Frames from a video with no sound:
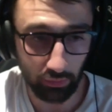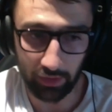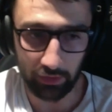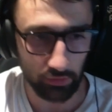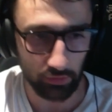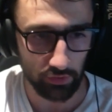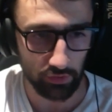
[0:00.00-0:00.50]

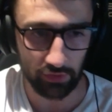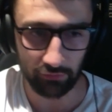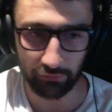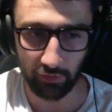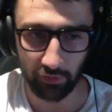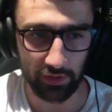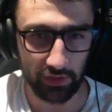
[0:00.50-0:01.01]
and users can
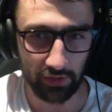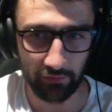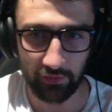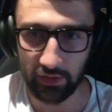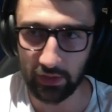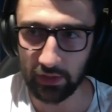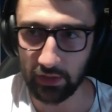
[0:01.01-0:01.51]
find stuff as
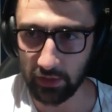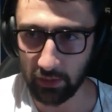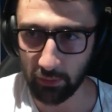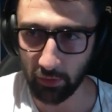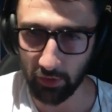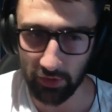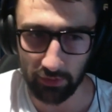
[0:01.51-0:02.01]
easy as they
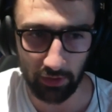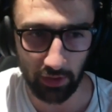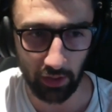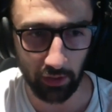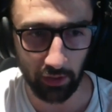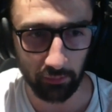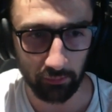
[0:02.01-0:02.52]
possibly
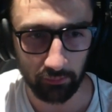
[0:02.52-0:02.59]
can.